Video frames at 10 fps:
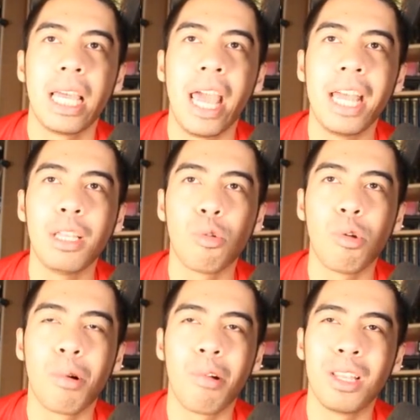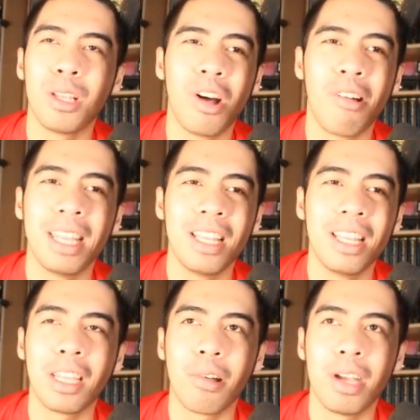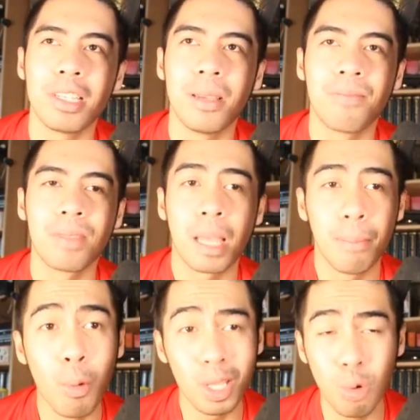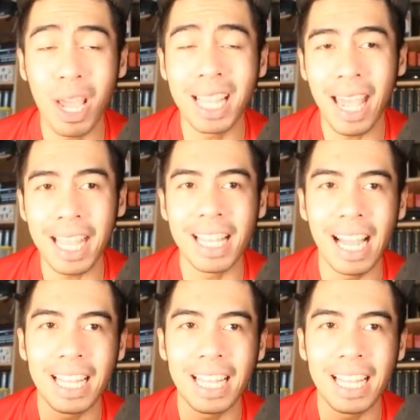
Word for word: 83 Moreno. All right, nothing crazy. But we do get the 89